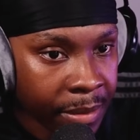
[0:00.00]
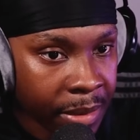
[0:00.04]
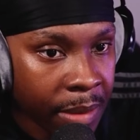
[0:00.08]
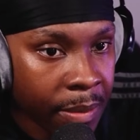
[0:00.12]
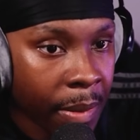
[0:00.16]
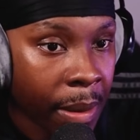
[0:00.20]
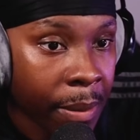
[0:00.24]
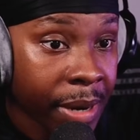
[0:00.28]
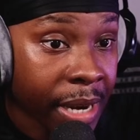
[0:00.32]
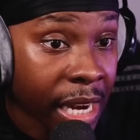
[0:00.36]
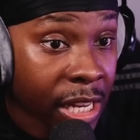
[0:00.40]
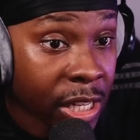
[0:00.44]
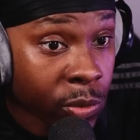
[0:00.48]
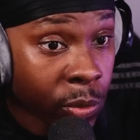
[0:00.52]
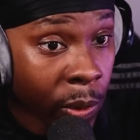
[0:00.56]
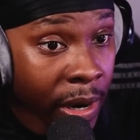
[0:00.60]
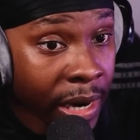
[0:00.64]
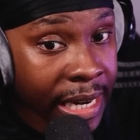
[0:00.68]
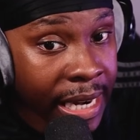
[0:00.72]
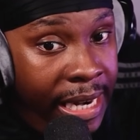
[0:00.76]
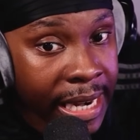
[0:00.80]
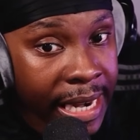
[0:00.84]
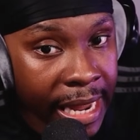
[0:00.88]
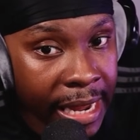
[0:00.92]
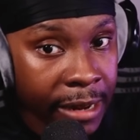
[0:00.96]
Maybe that's why they
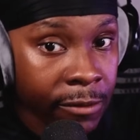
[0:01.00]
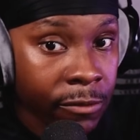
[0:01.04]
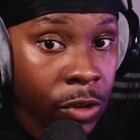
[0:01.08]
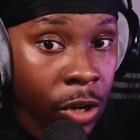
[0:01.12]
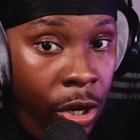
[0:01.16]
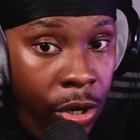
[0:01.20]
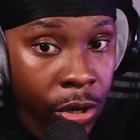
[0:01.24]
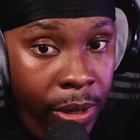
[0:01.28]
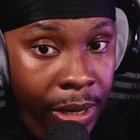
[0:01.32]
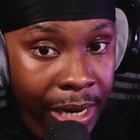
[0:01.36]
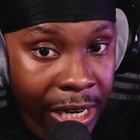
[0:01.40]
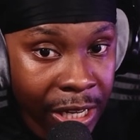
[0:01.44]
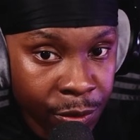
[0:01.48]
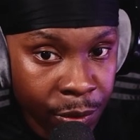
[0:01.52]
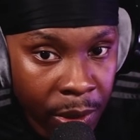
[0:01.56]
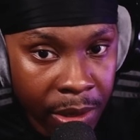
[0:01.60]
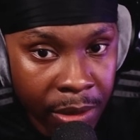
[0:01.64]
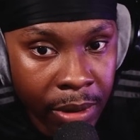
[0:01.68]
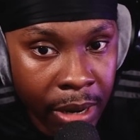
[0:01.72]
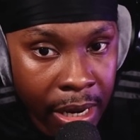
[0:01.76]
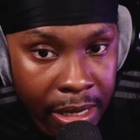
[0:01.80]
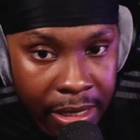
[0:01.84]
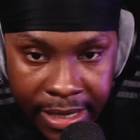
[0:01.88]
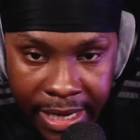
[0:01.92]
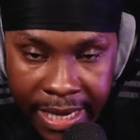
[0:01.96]
let him go, and that's why they're
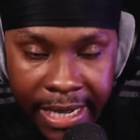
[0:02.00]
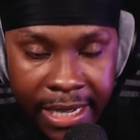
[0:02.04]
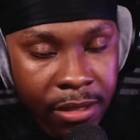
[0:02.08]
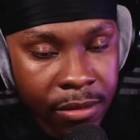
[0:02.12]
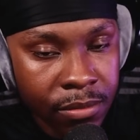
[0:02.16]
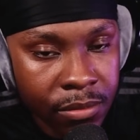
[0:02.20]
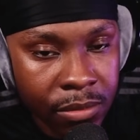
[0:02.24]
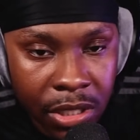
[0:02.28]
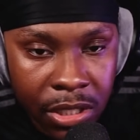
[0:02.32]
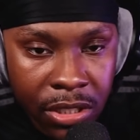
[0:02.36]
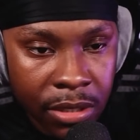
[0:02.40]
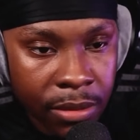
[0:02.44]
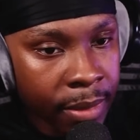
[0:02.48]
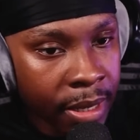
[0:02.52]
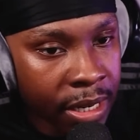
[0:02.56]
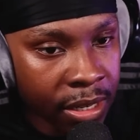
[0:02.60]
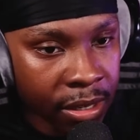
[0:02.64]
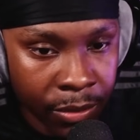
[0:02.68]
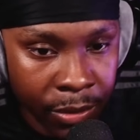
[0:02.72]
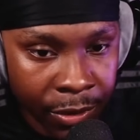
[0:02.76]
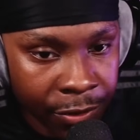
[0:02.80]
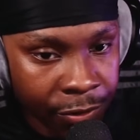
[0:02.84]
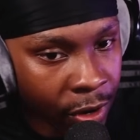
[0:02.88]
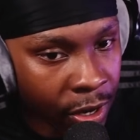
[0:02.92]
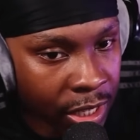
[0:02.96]
like, take him, doesn't matter, we
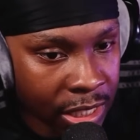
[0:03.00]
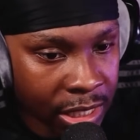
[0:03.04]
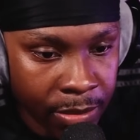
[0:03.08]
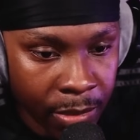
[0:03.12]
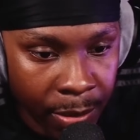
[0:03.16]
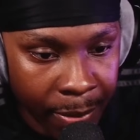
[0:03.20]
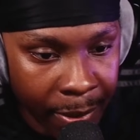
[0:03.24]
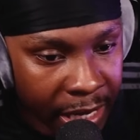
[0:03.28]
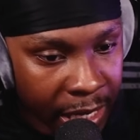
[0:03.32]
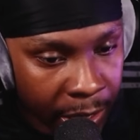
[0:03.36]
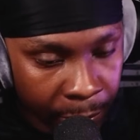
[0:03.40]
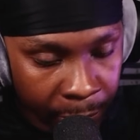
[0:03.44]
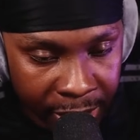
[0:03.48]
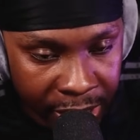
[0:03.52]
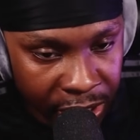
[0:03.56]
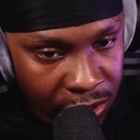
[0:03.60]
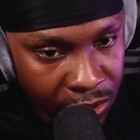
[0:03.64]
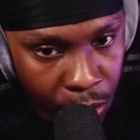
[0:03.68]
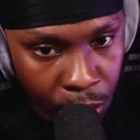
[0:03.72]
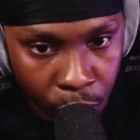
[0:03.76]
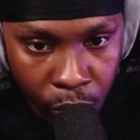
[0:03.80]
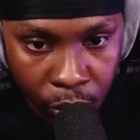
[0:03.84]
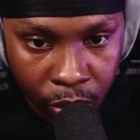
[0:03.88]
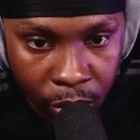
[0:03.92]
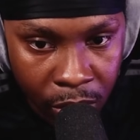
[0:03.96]
fucked him up anyway, it's
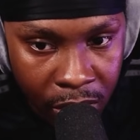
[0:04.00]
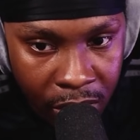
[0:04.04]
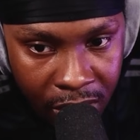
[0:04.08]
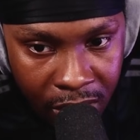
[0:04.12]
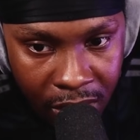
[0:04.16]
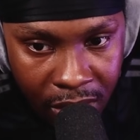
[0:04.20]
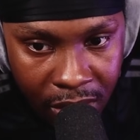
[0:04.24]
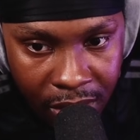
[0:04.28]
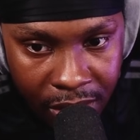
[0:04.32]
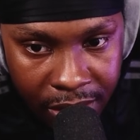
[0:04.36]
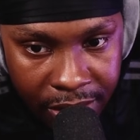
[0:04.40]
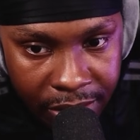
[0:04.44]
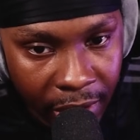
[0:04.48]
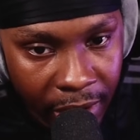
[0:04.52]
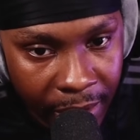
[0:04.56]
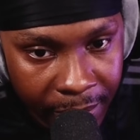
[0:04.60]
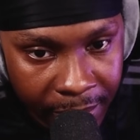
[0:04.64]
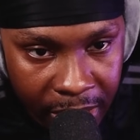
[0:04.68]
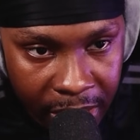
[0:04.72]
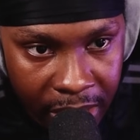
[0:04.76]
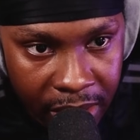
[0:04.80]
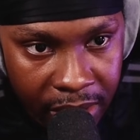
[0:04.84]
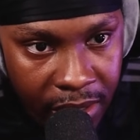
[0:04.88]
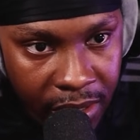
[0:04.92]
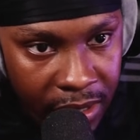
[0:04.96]
cool, you know what I
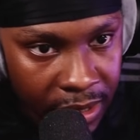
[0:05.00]
mean?